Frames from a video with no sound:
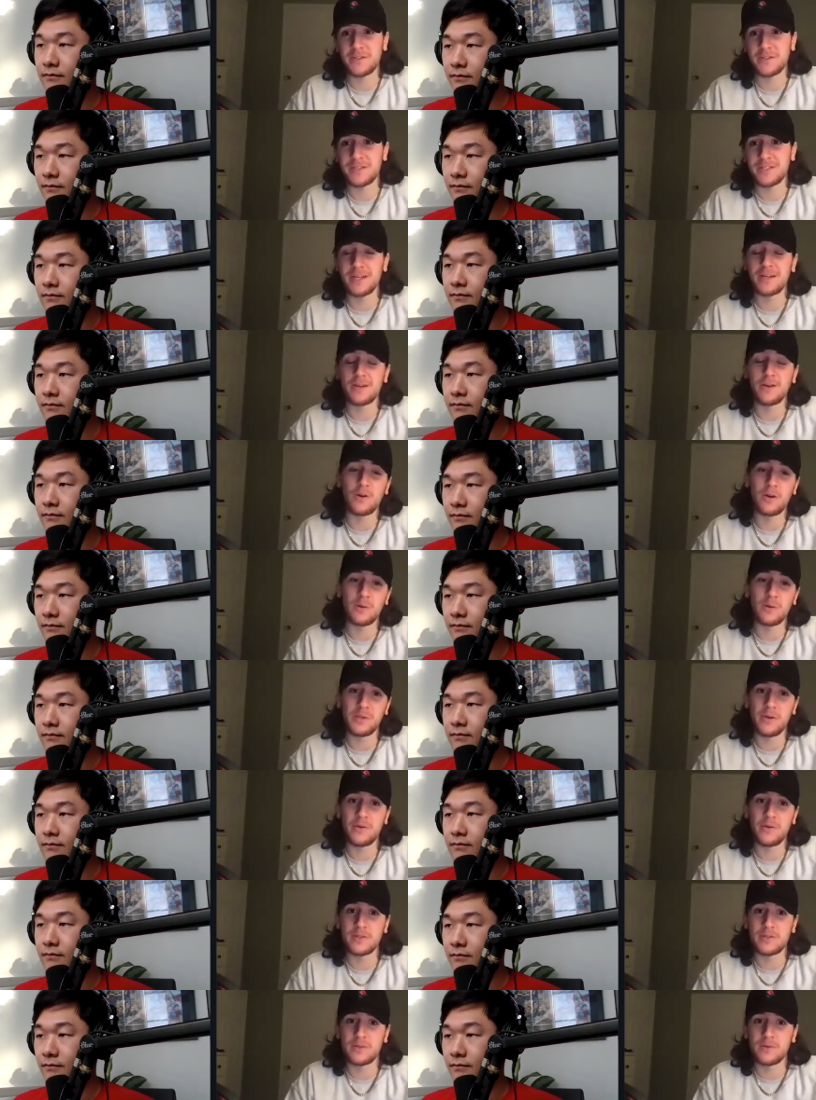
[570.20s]
Speaker 1: extent going to play
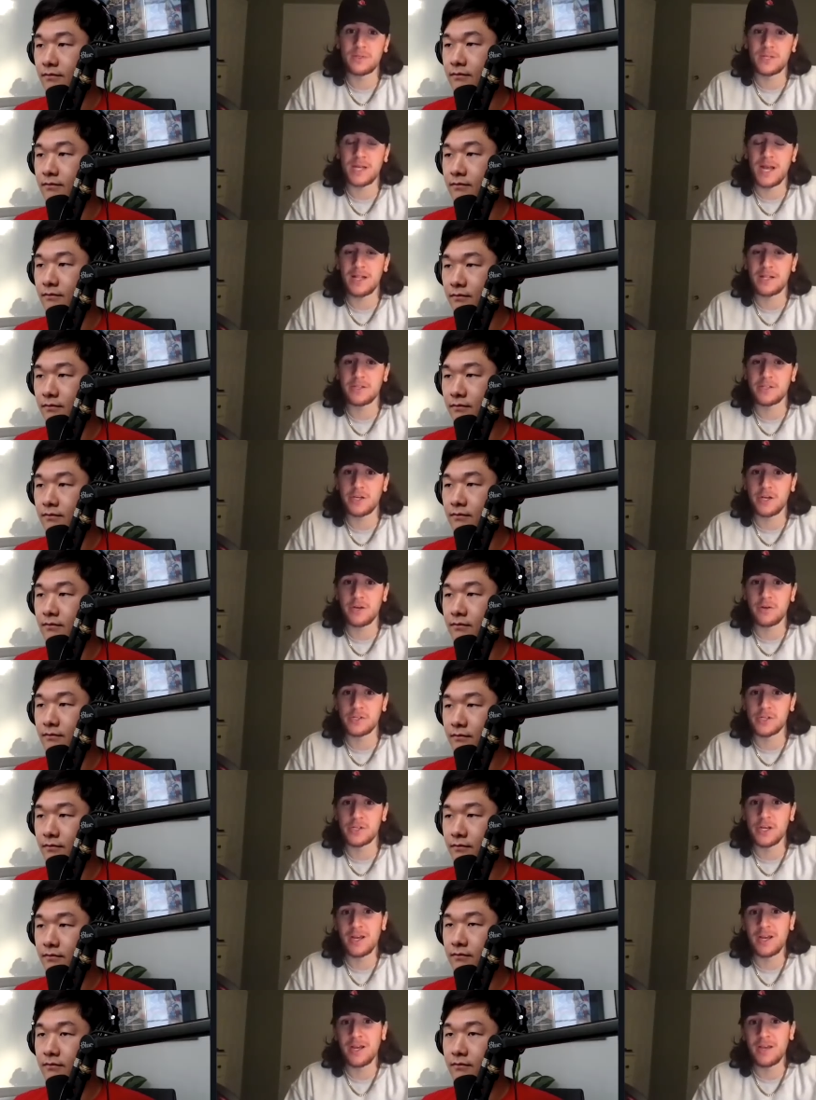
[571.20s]
with his old college coach.
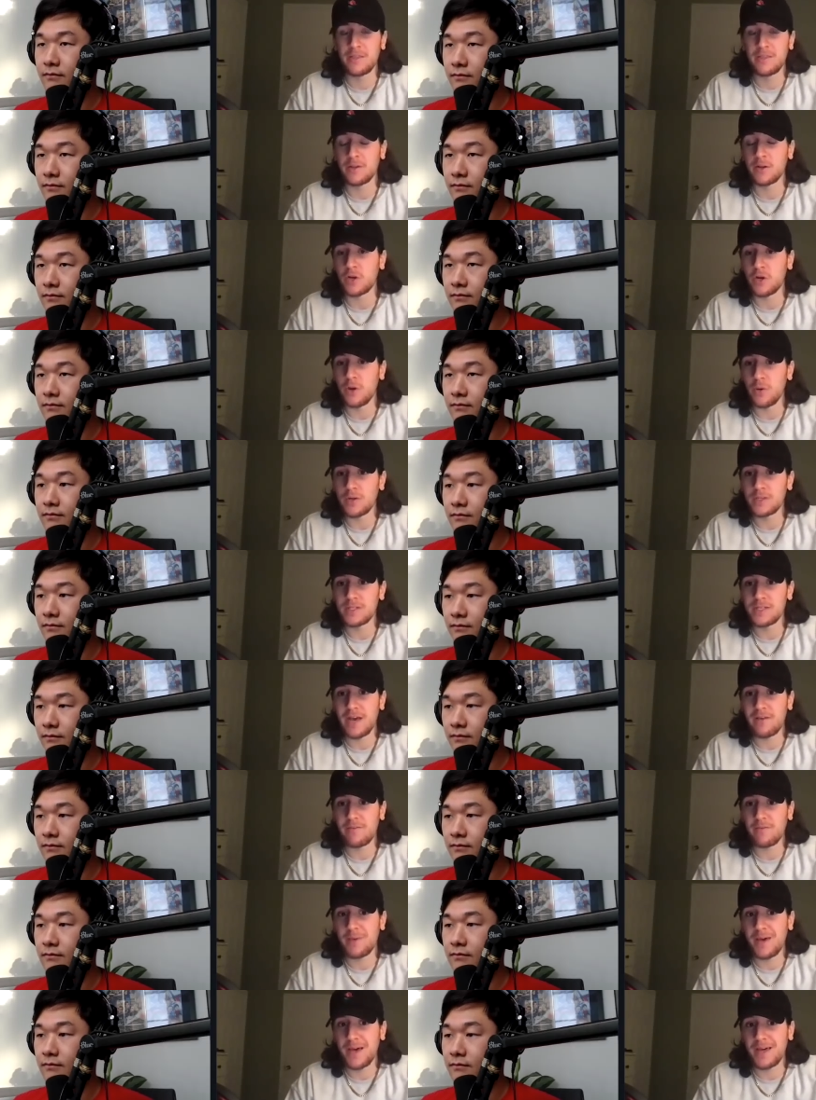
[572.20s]
They're going to have
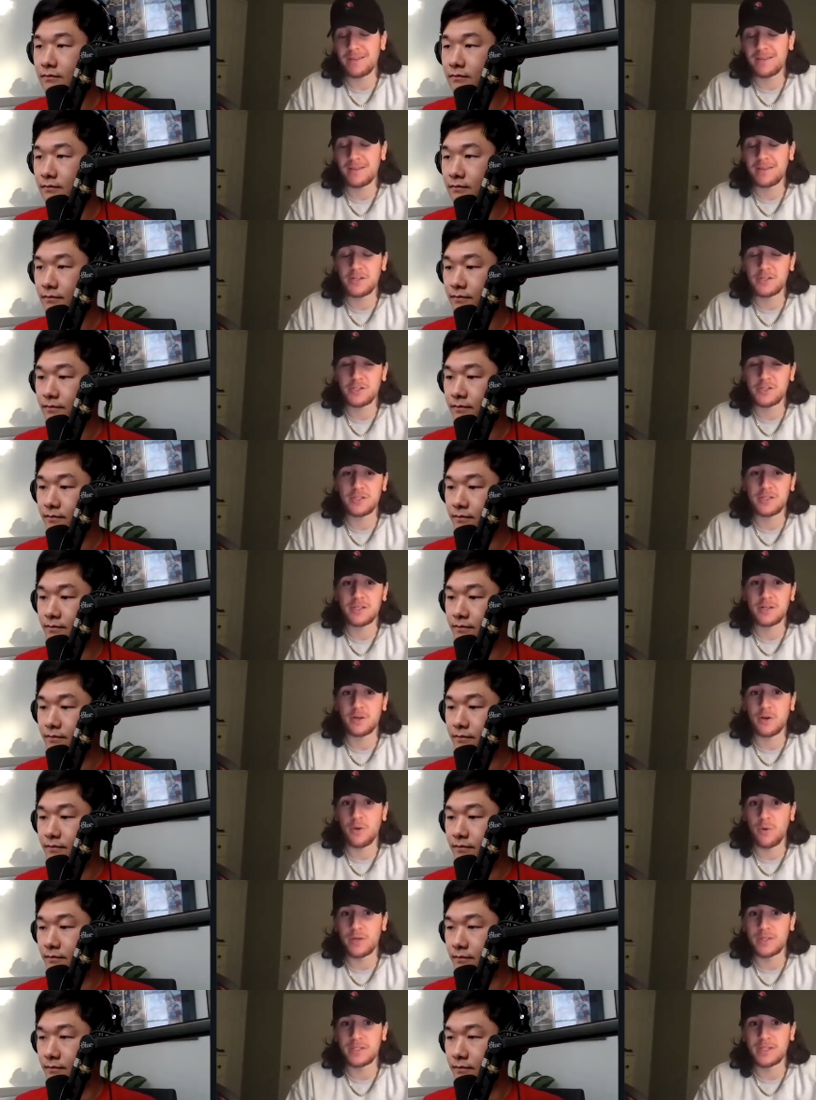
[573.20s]
a path to touches. They're
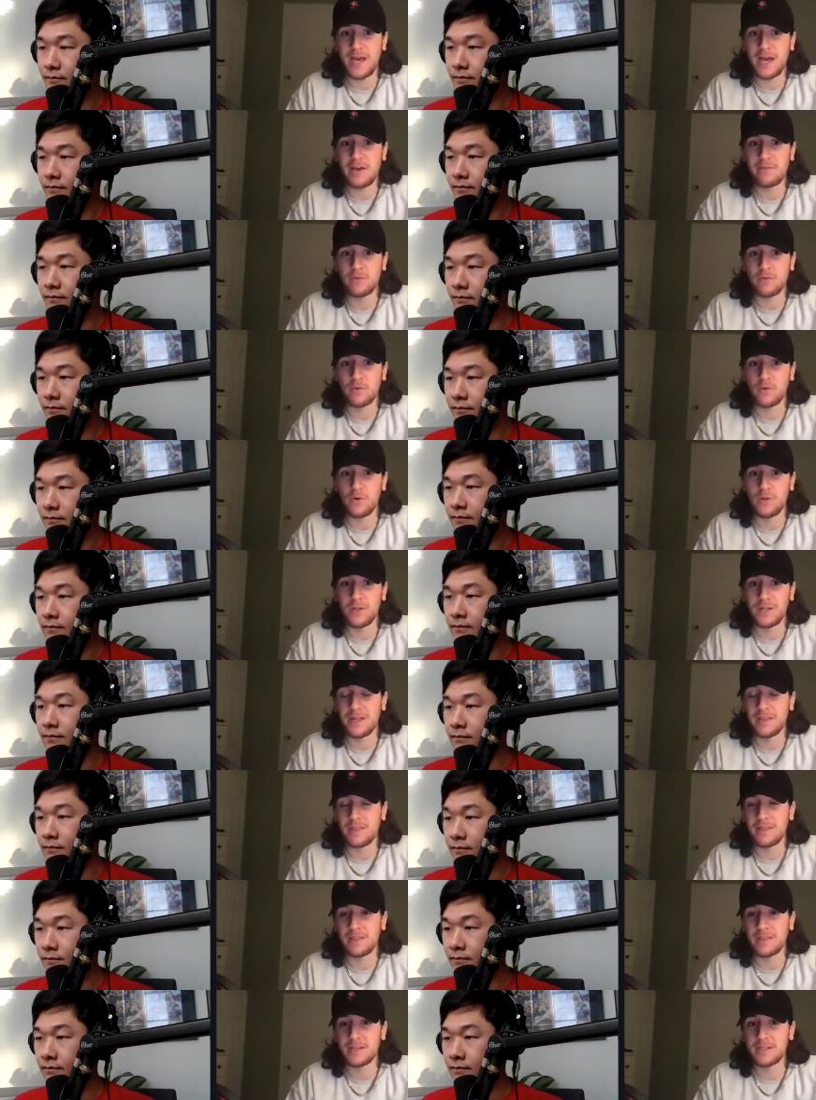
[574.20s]
going to have a role. And I
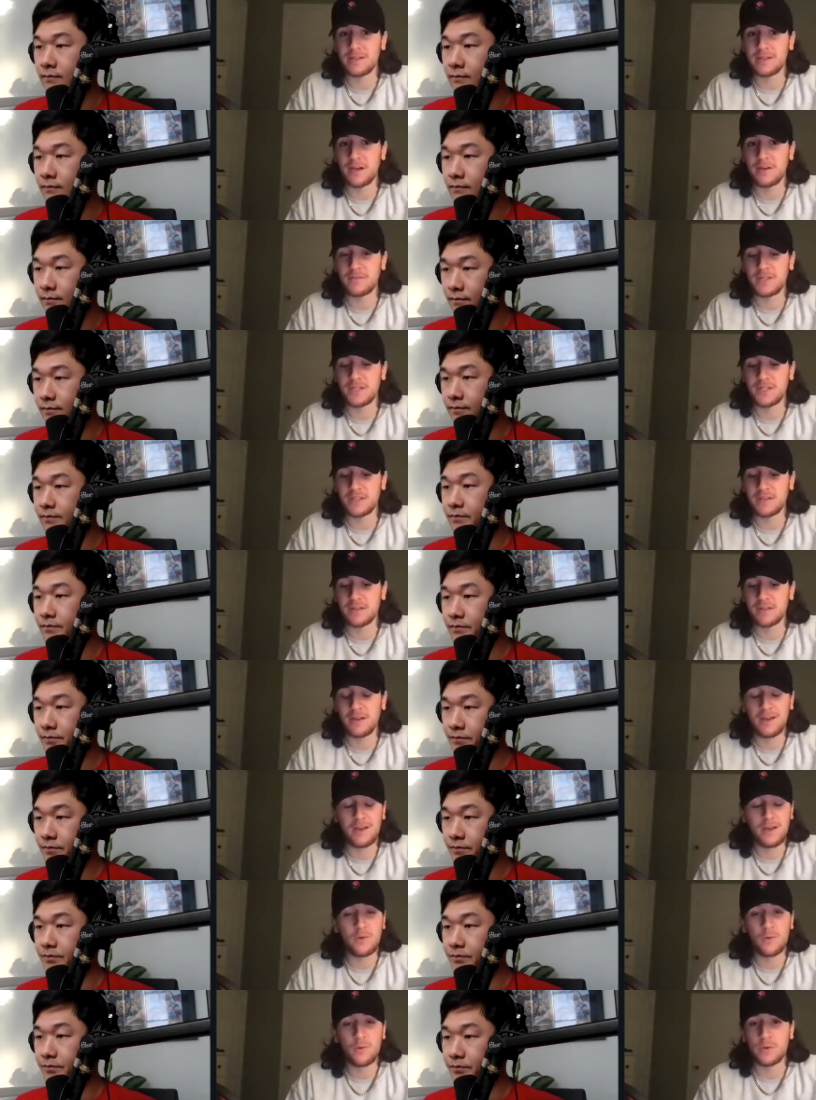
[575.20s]
think this offseason,
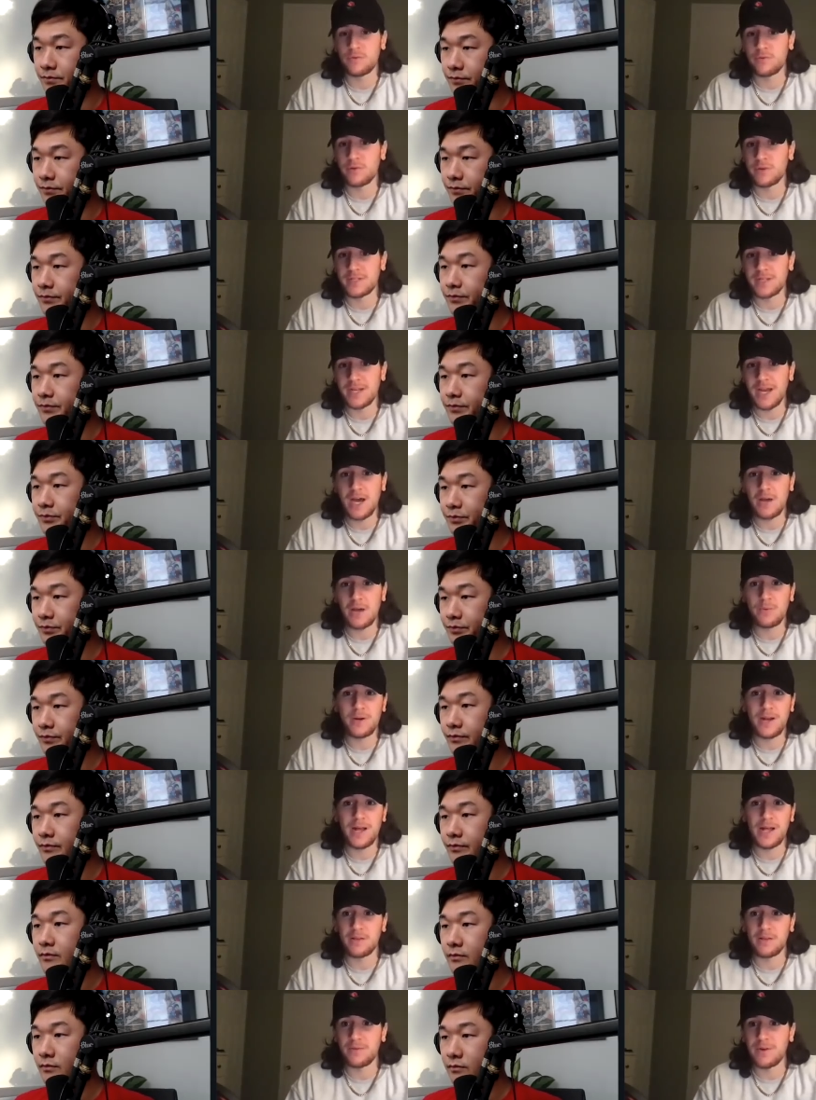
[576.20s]
with Chris Godwin,
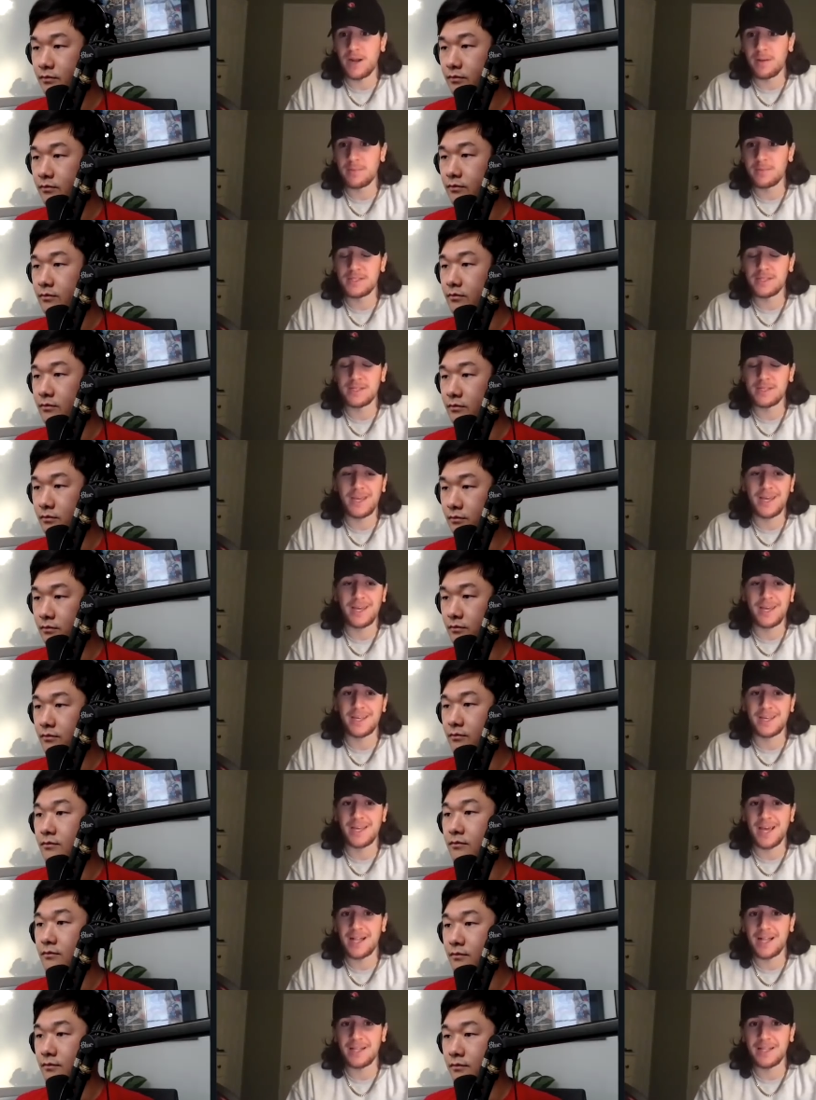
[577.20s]
Allen Robinson, Kenny
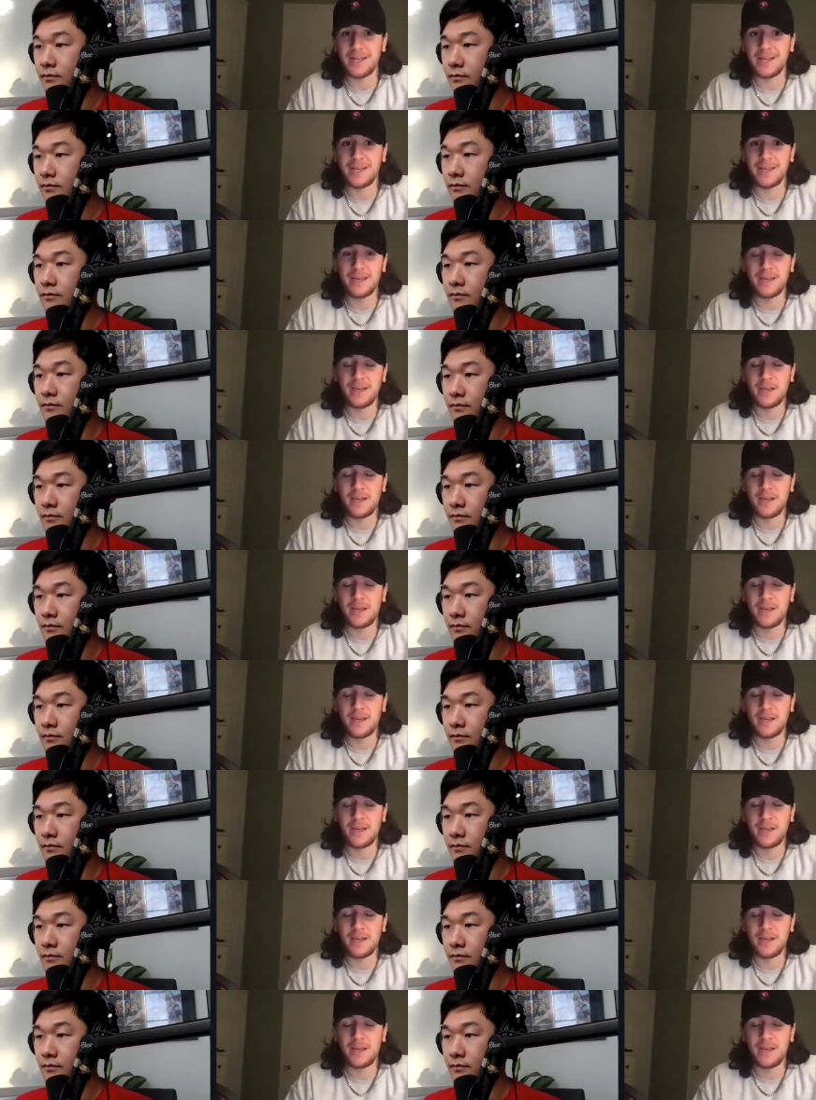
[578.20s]
Golladay.